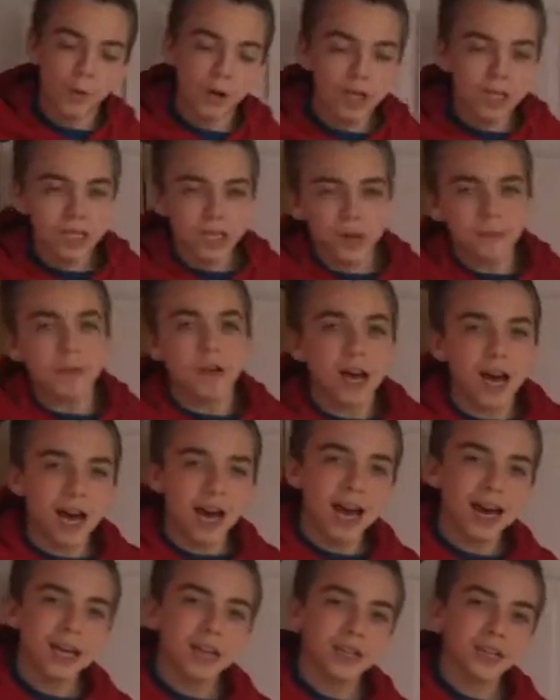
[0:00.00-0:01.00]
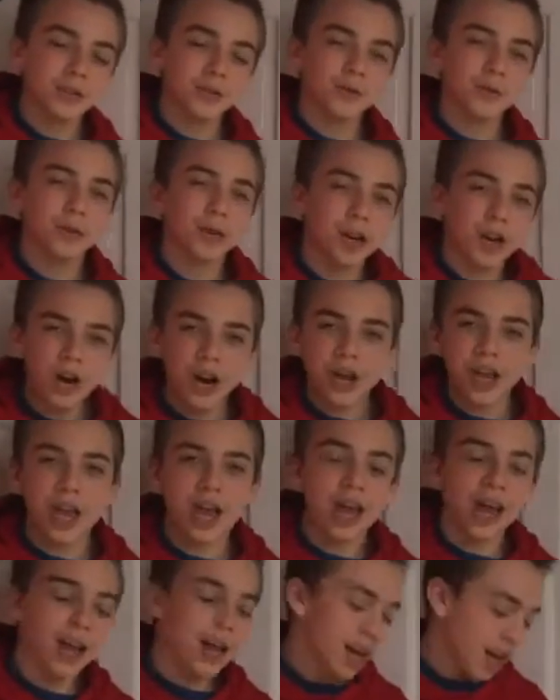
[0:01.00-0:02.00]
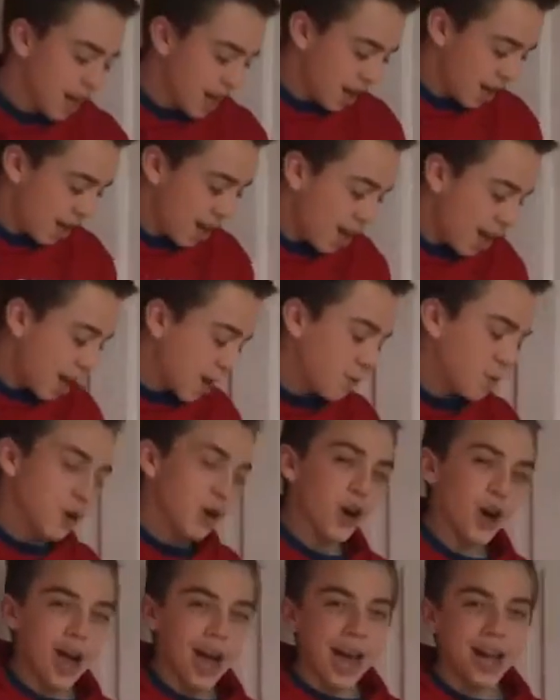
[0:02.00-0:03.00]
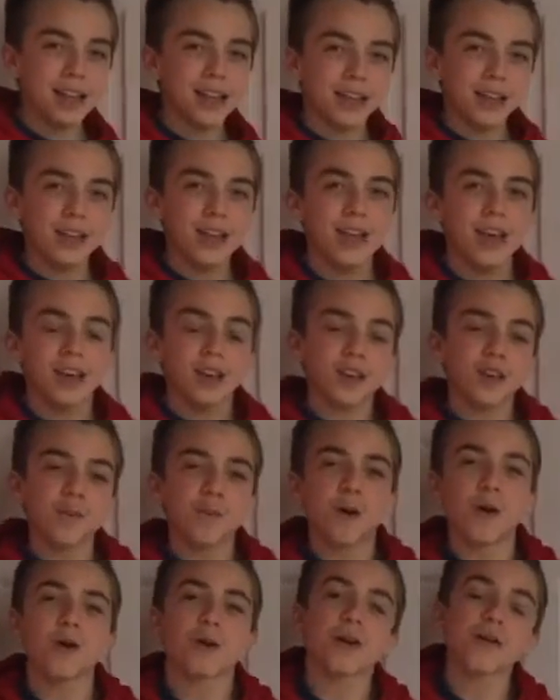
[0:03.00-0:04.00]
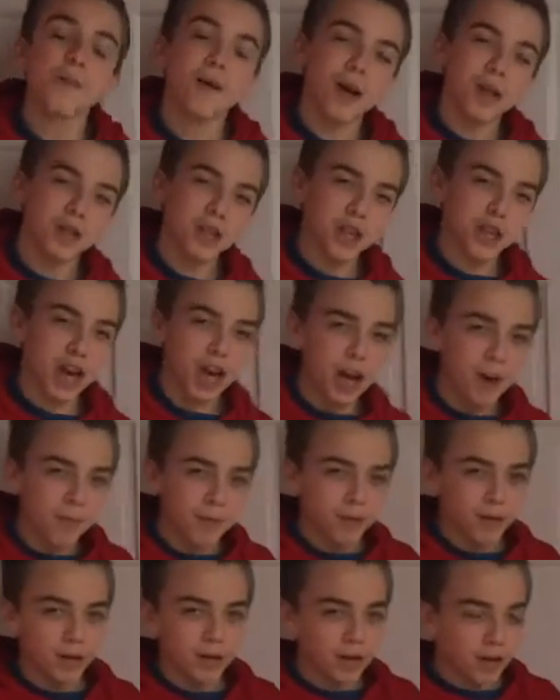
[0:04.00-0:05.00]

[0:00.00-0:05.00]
What's up, guys? We're here again, and we are at the Pokemon shop.